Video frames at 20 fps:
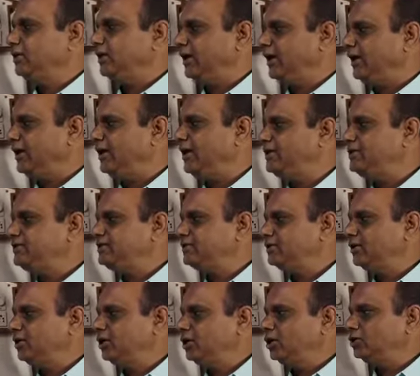and hence
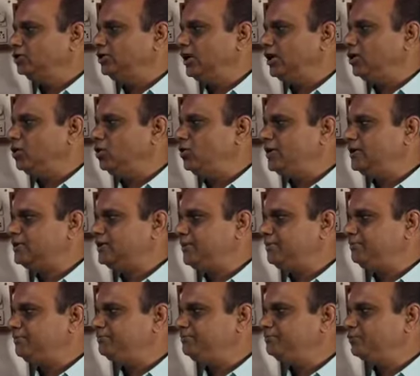the lower
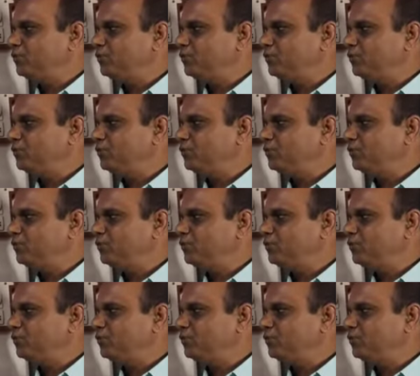sum